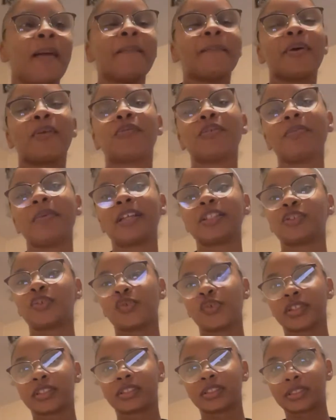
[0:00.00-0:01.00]
but we about to
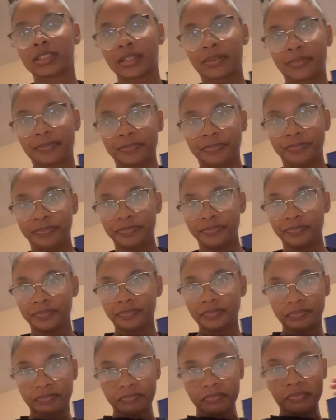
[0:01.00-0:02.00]
order some
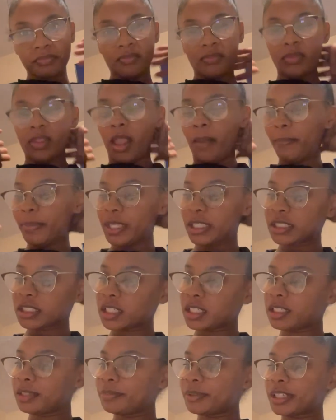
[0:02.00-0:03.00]
pizza
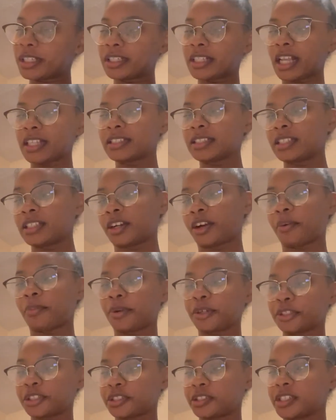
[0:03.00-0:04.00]
hut because i seen the
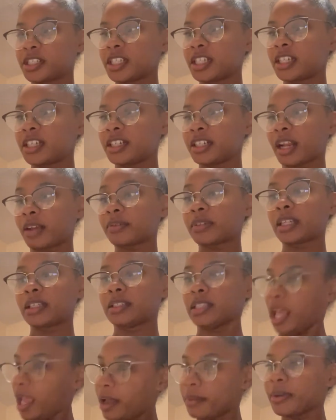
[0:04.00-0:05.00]
commercial earlier and i was like
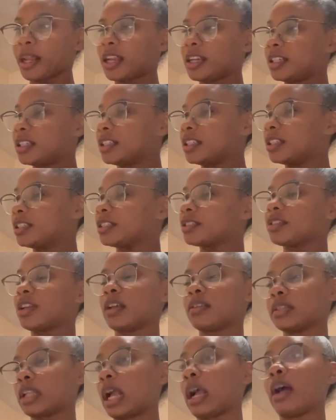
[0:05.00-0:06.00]
damn that look good so i
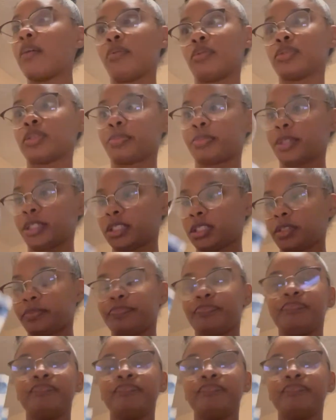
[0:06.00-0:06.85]
was like i want pizza